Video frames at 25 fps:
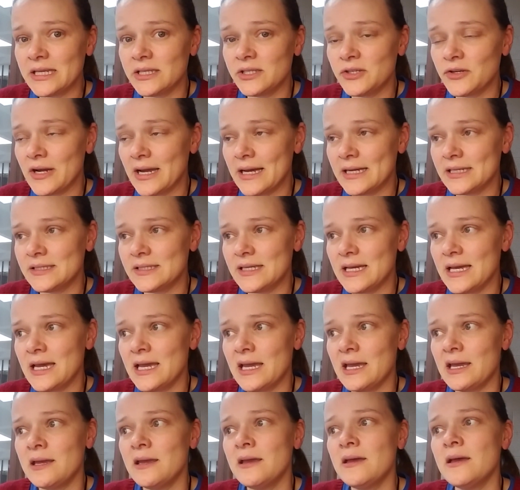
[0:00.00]
your
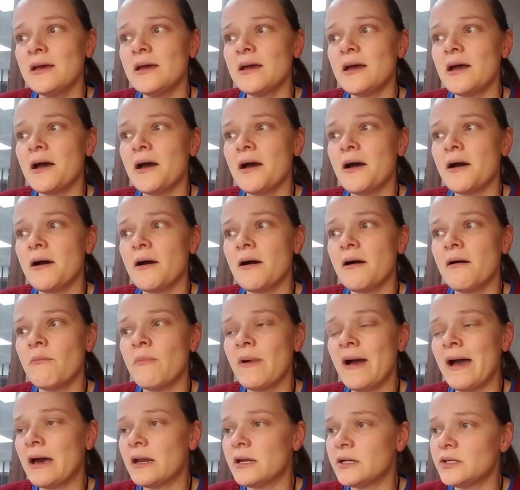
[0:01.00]
essay,
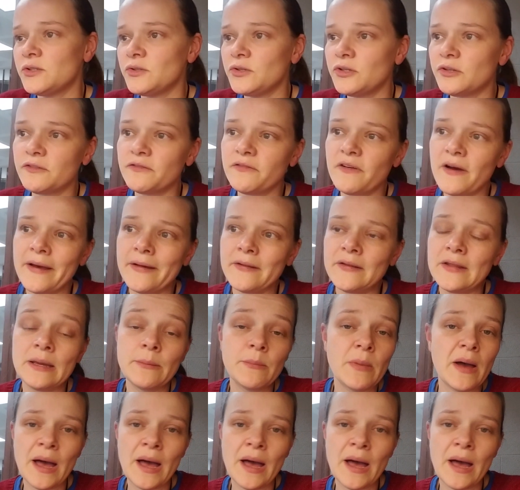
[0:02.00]
how to do your file name.